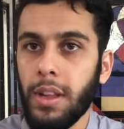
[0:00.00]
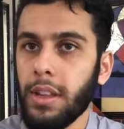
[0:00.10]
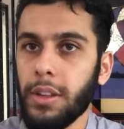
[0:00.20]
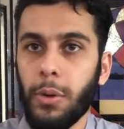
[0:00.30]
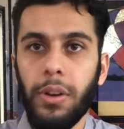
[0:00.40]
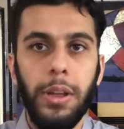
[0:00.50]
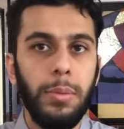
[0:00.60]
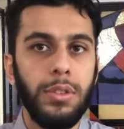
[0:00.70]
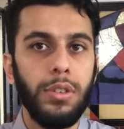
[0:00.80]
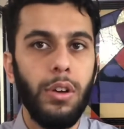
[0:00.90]
They weren't
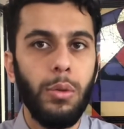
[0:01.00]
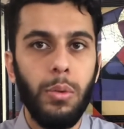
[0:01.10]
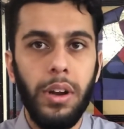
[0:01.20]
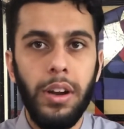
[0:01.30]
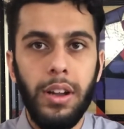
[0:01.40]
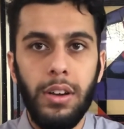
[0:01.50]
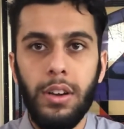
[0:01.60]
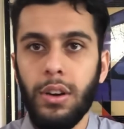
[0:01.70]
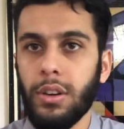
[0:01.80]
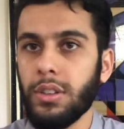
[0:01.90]
able to go to work
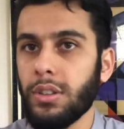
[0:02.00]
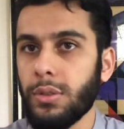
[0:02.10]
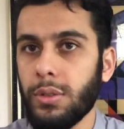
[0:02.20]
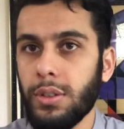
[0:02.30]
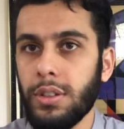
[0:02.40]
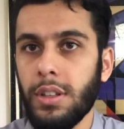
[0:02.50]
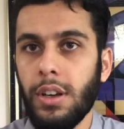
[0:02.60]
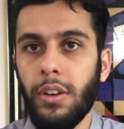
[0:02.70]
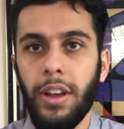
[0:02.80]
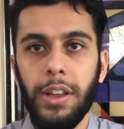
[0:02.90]
or school
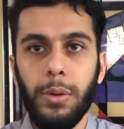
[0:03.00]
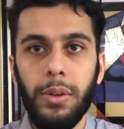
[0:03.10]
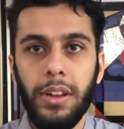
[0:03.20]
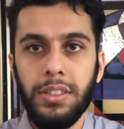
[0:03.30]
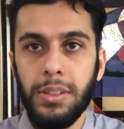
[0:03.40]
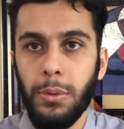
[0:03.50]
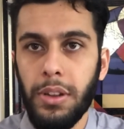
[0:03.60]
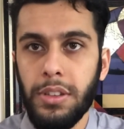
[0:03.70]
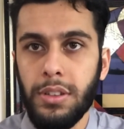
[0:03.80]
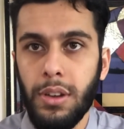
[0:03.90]
or anywhere else they
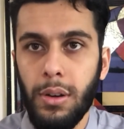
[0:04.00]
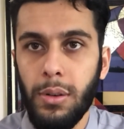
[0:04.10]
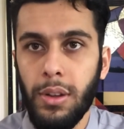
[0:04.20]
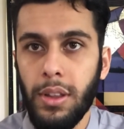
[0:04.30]
wanted to go.